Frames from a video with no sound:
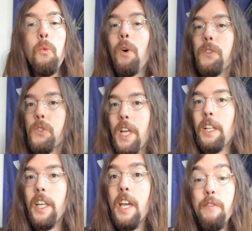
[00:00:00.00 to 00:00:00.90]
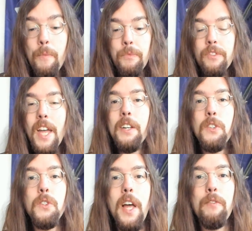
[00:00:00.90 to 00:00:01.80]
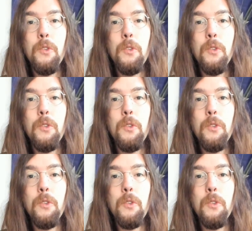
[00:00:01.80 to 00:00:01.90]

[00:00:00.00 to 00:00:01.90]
Once they leave, taxes have to